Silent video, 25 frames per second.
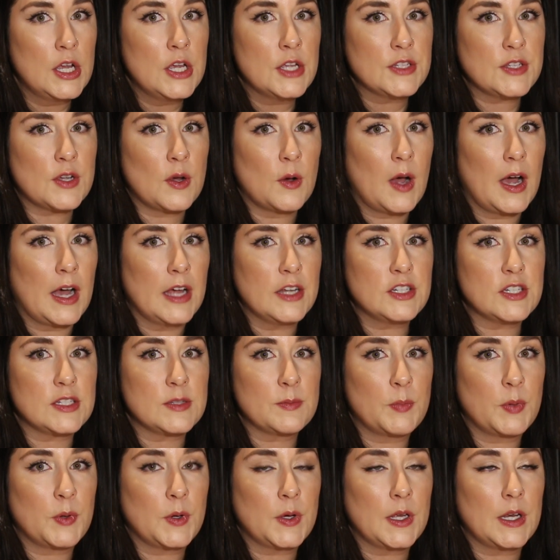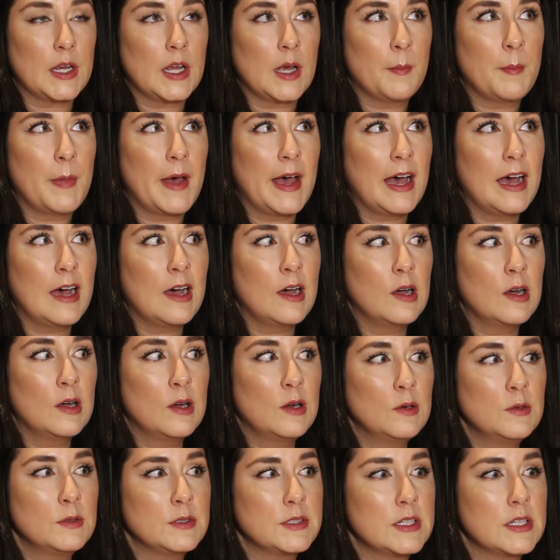So I just put
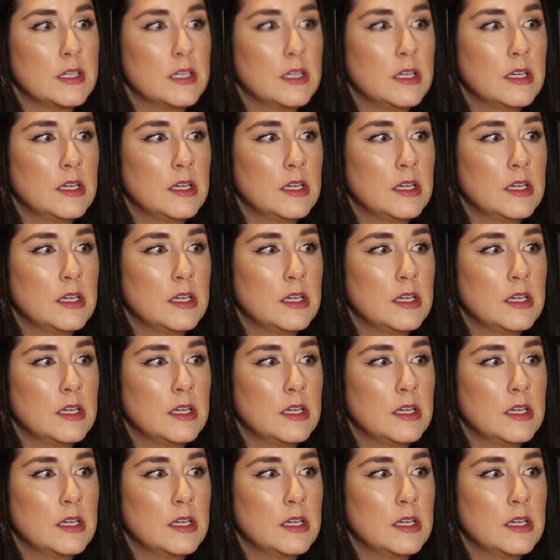about